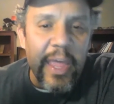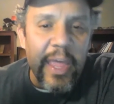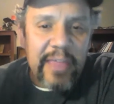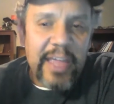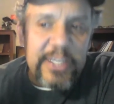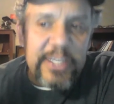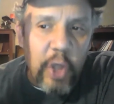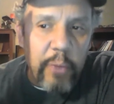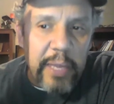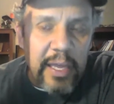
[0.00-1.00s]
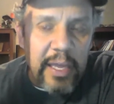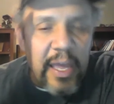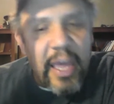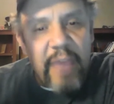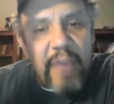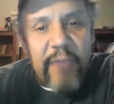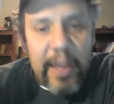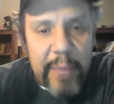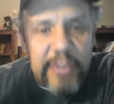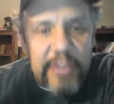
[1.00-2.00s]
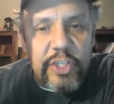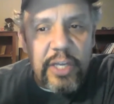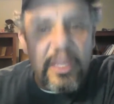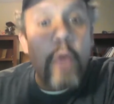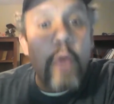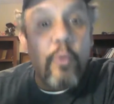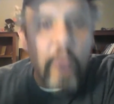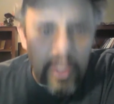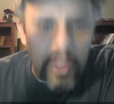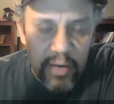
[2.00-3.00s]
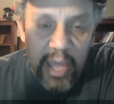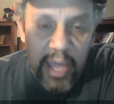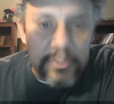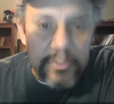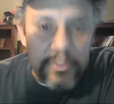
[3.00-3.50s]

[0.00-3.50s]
they told me if I mentioned real names,